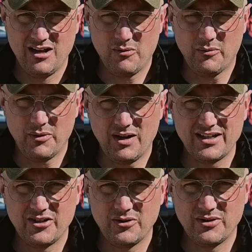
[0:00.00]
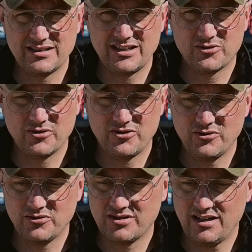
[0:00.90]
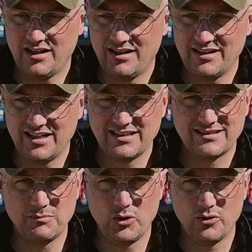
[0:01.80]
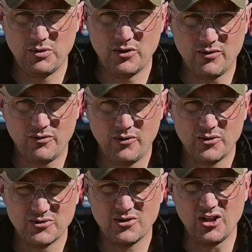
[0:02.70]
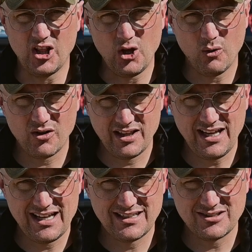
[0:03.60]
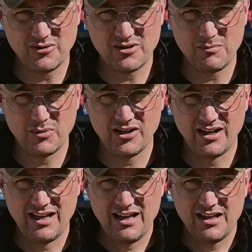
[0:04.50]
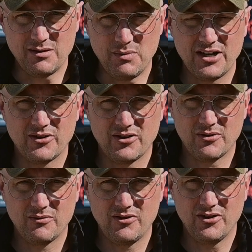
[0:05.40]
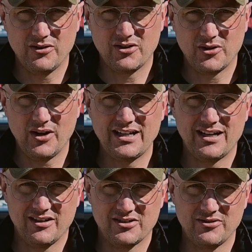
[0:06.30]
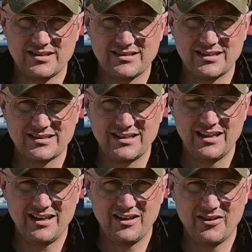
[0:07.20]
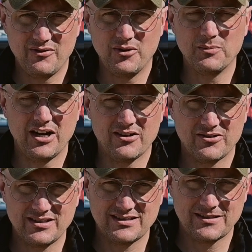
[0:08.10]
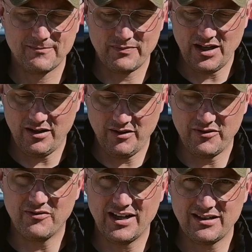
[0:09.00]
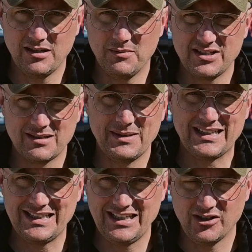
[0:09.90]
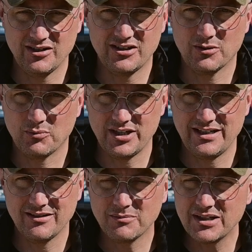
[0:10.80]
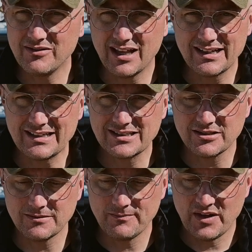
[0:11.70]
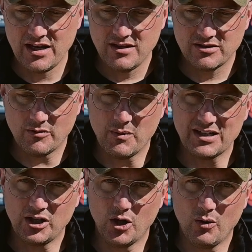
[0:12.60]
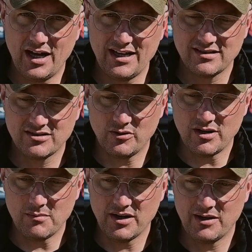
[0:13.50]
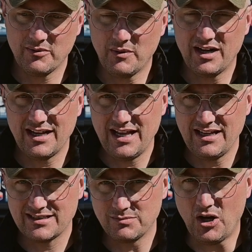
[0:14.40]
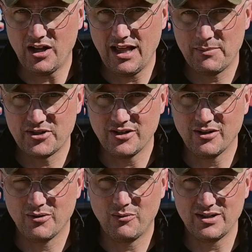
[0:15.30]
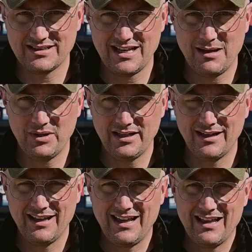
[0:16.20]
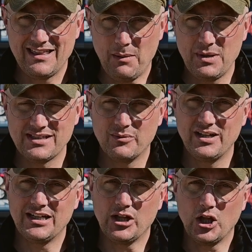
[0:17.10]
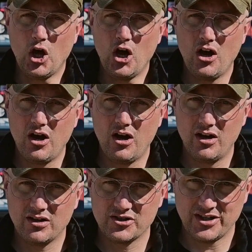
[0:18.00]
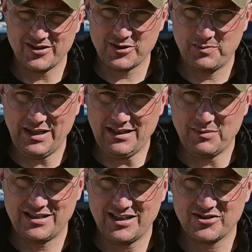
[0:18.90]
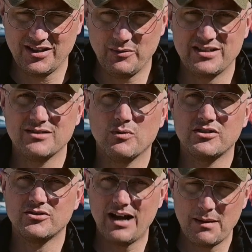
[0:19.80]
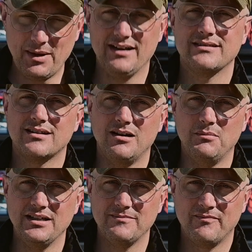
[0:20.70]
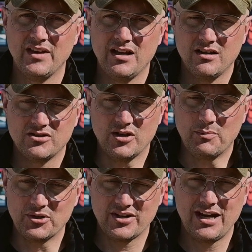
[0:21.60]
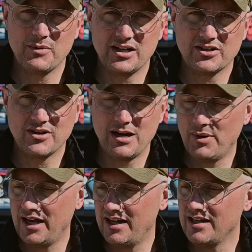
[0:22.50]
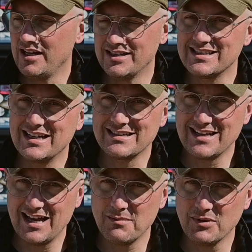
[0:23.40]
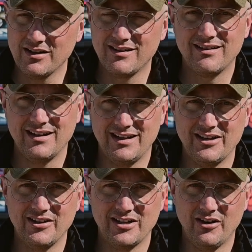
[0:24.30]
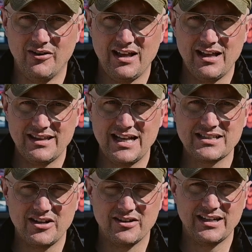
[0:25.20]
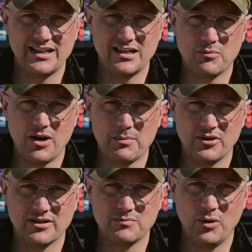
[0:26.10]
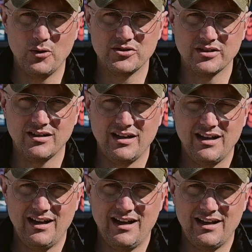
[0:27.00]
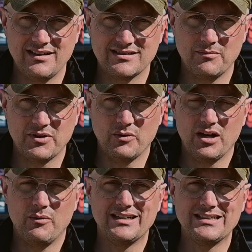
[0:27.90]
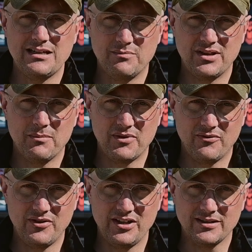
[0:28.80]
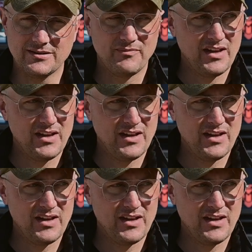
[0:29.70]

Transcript: What we want to do is introduce a nice, smooth, beautiful photo. So the lower the ISO number, the better the grain characteristics and the film characteristic of the final image. It's going to be cleaner and look prettier, be a lot nicer. So we want a low ISO number and we want a small aperture. What does that mean? That means that we need a long shutter speed, potentially, which is where tripods come in. So you put your camera on a tripod, you set a timer, and there you go. That's how you're going to get a proper exposure on something where you want a deep depth of field.